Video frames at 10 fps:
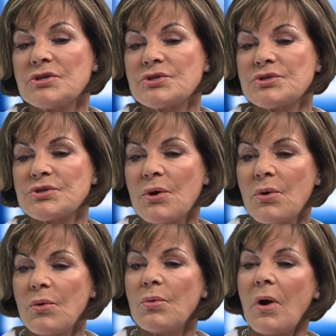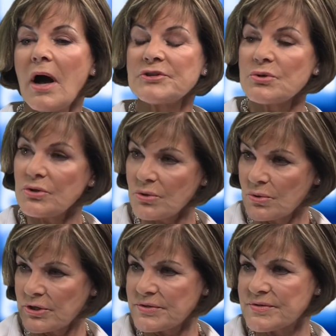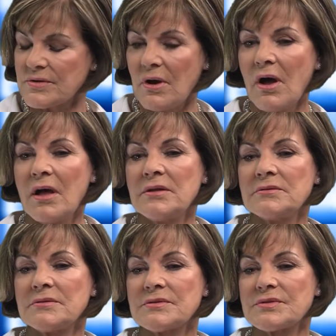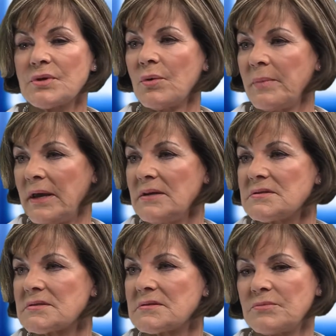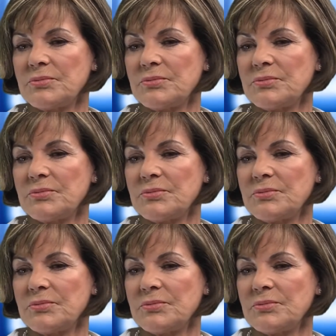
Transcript: So I took a course on soulmates.